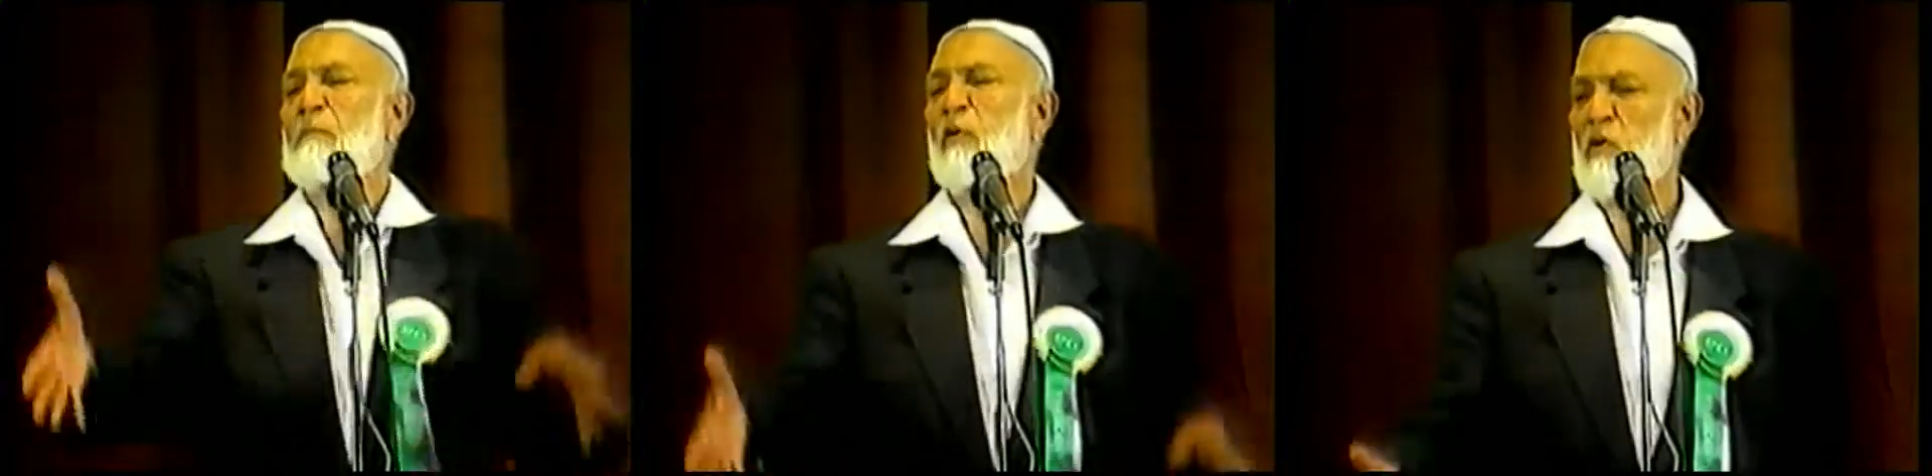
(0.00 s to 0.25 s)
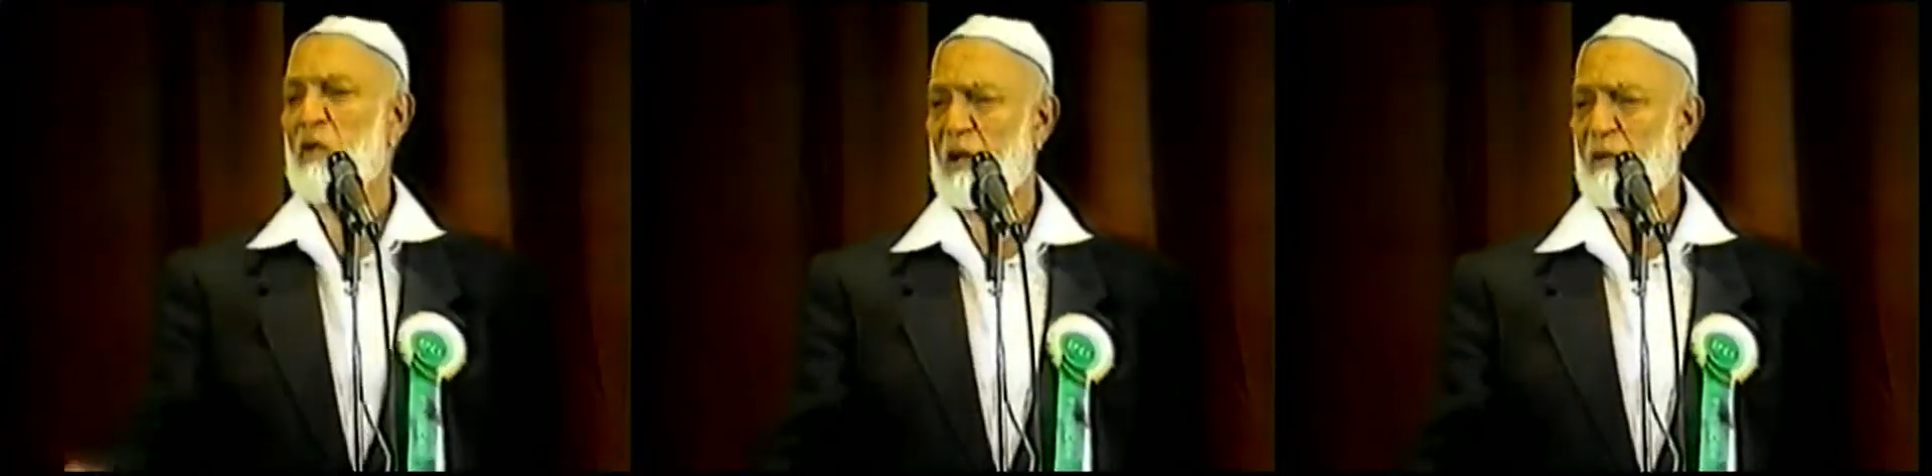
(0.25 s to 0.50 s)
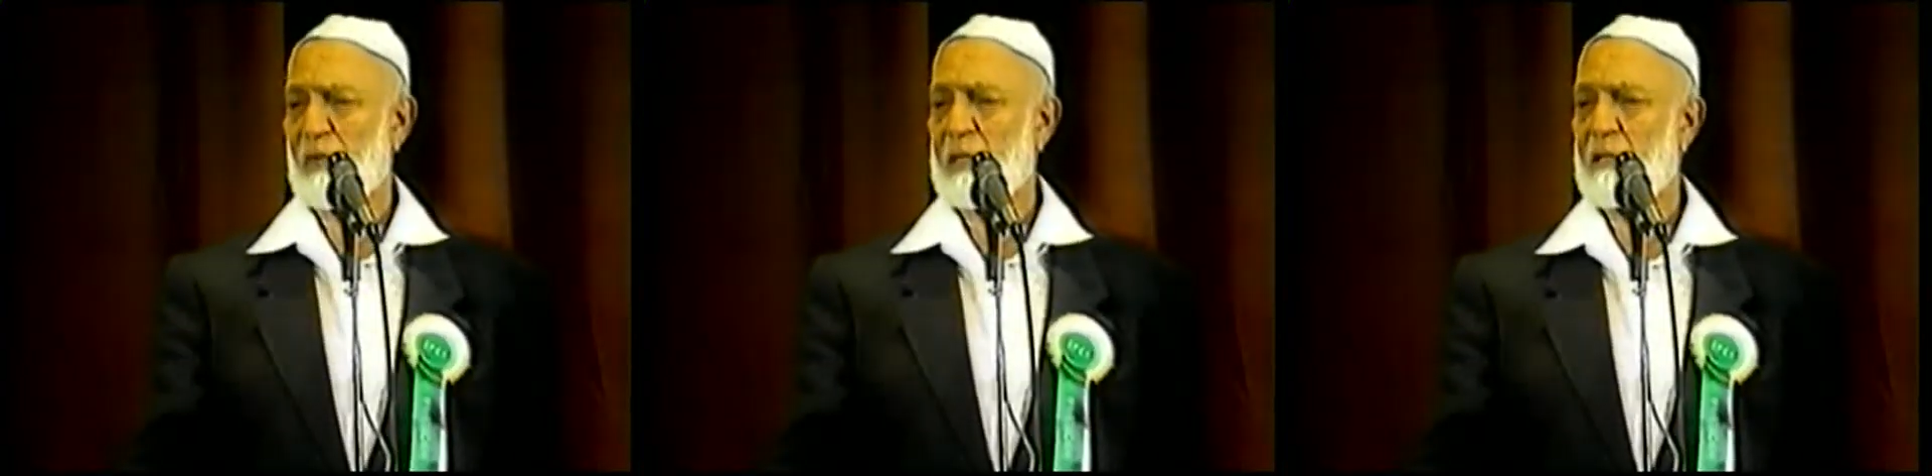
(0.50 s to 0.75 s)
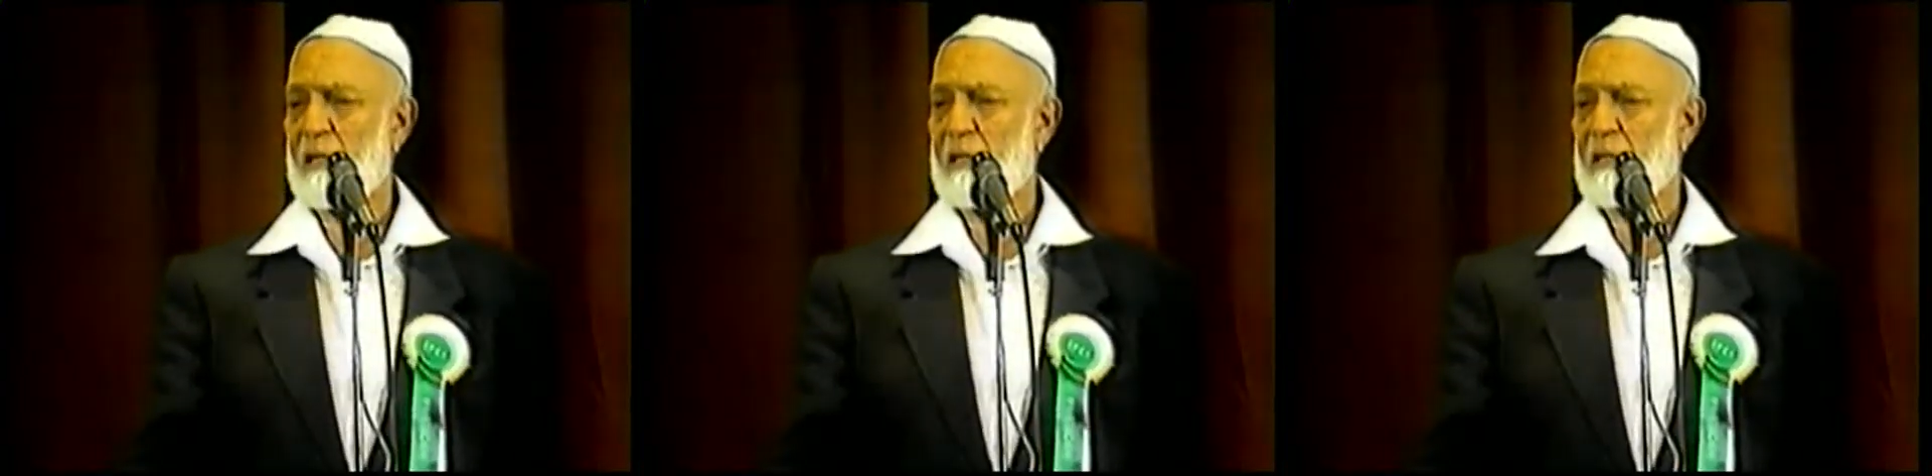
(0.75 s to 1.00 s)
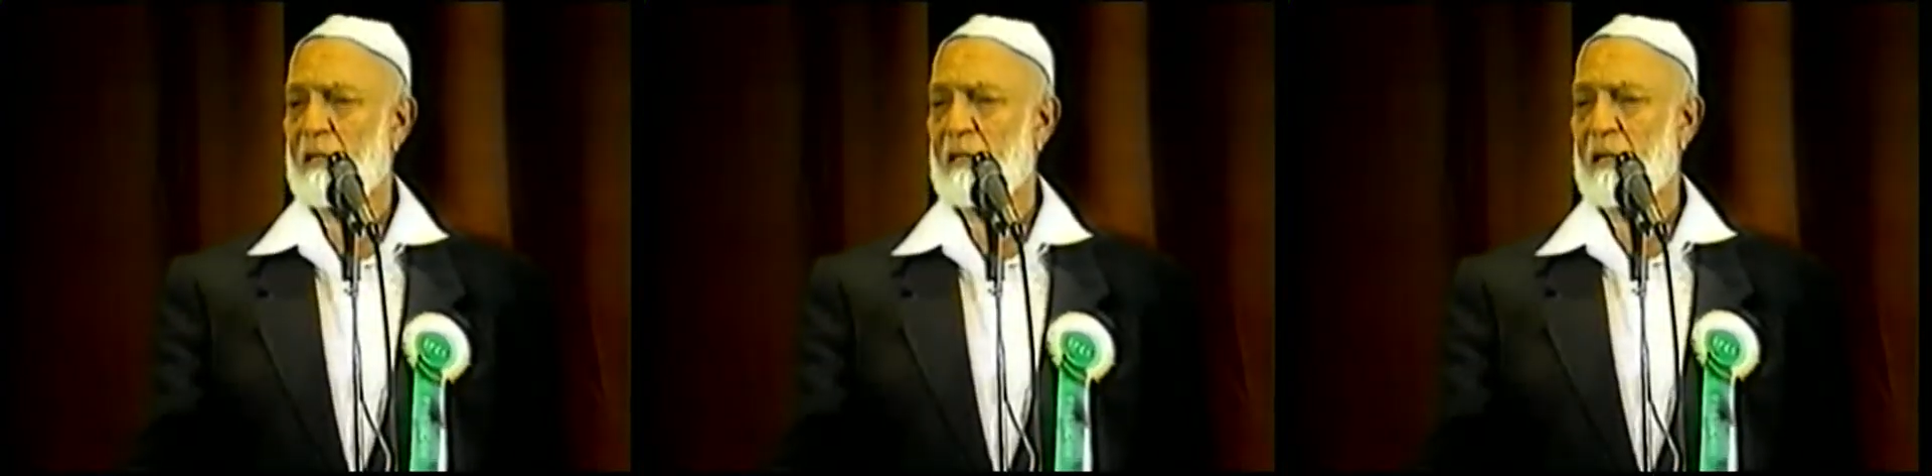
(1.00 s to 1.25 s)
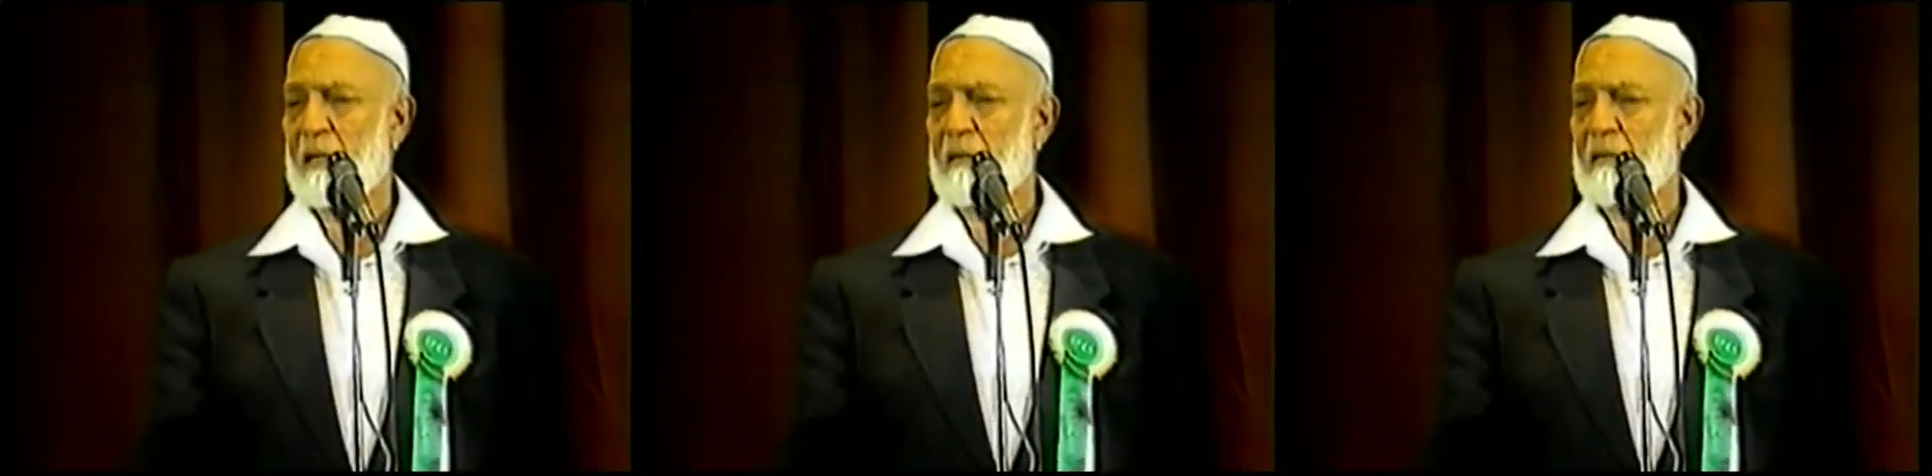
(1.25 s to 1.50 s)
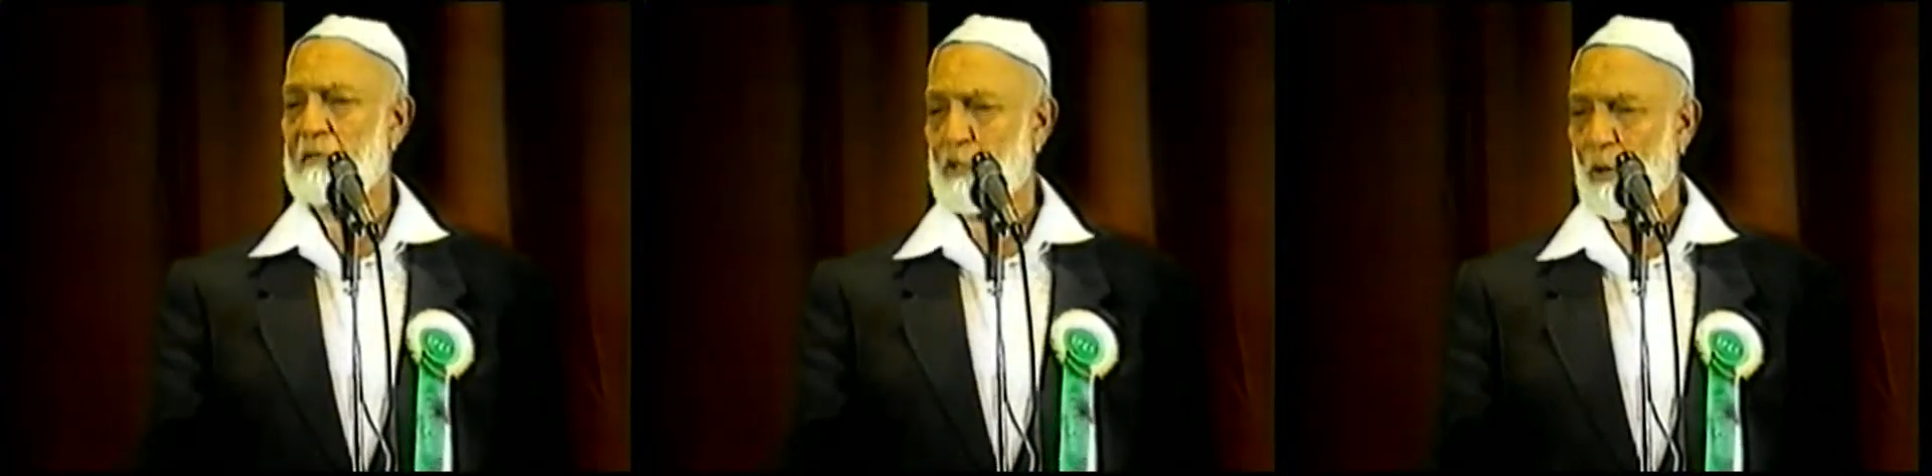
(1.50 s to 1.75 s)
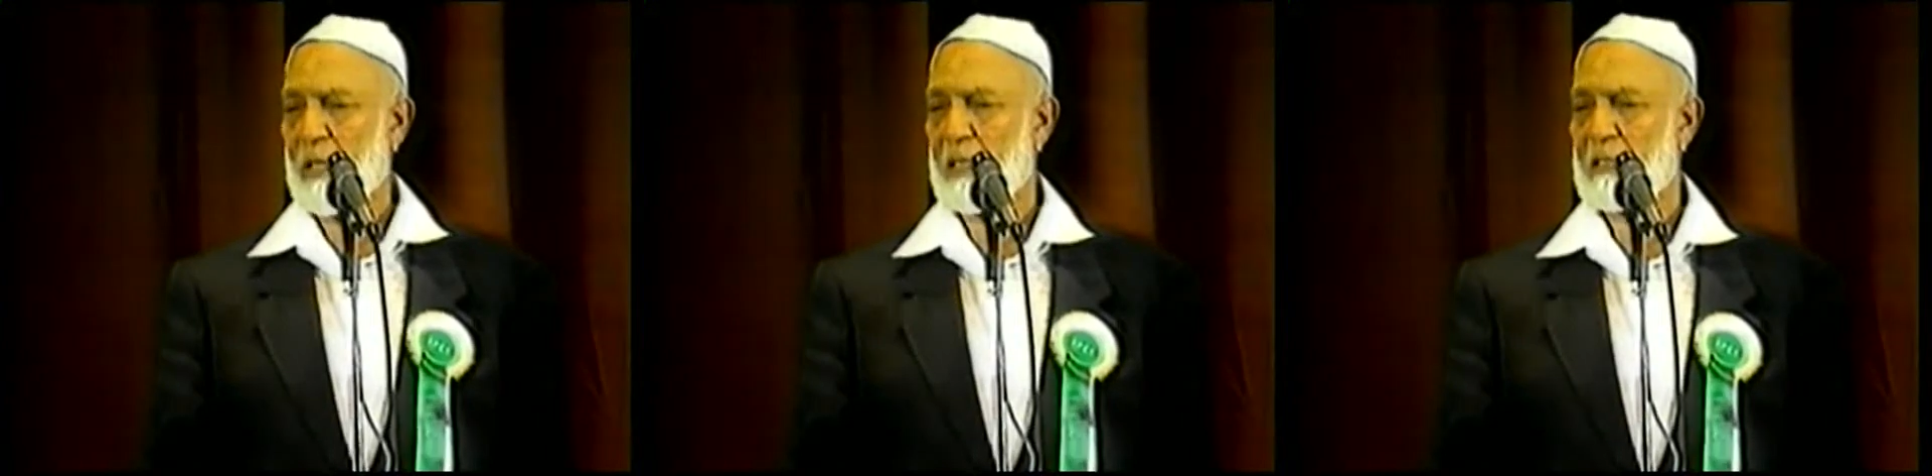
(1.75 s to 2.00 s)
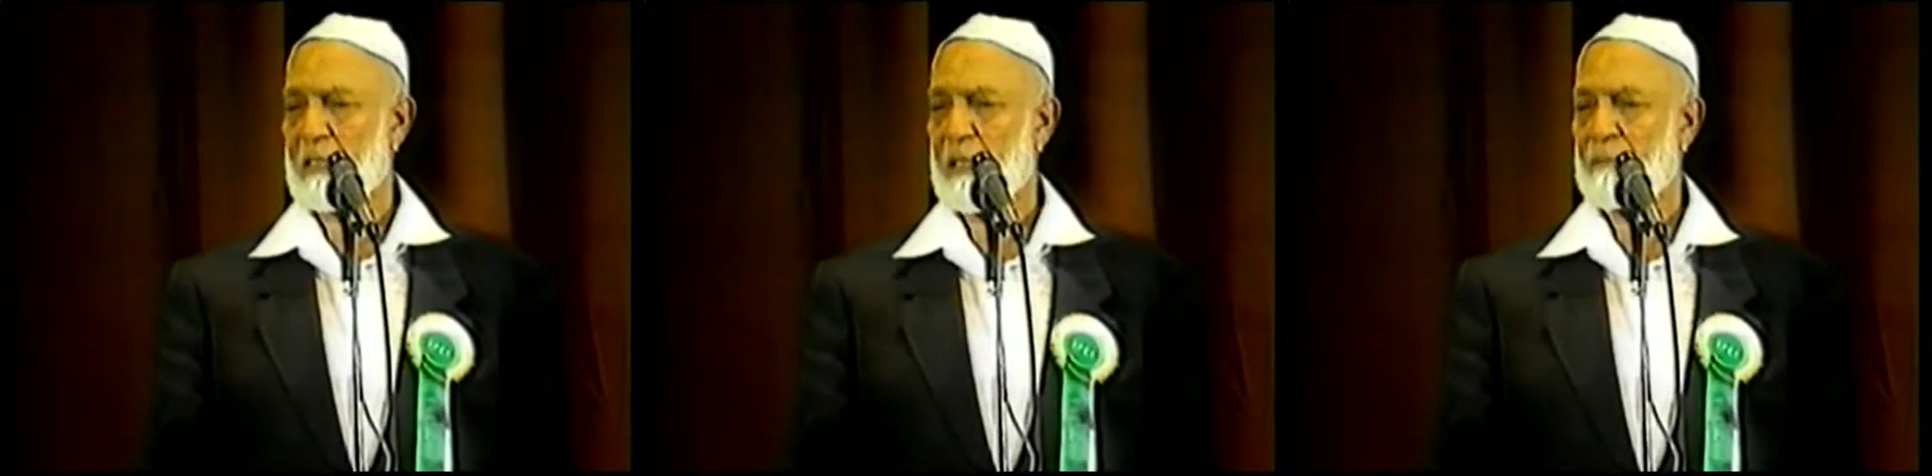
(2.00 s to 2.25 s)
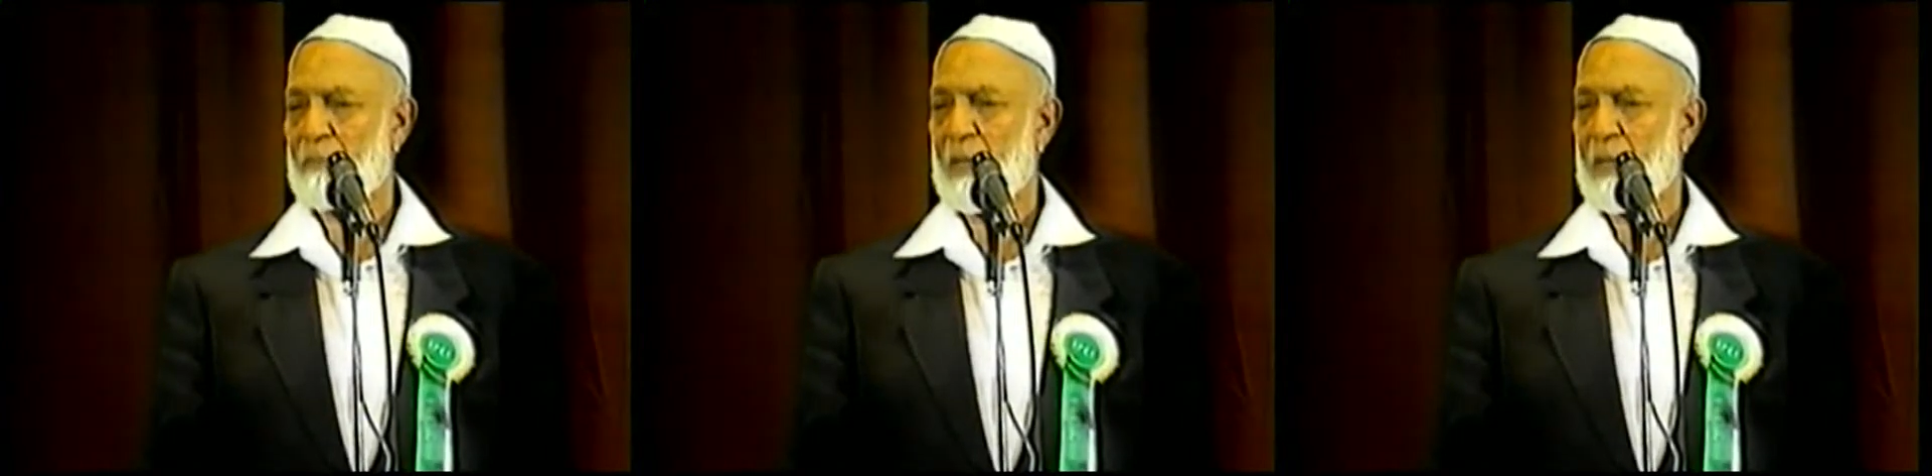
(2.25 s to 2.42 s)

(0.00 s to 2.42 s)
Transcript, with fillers: pornographic uh, stories.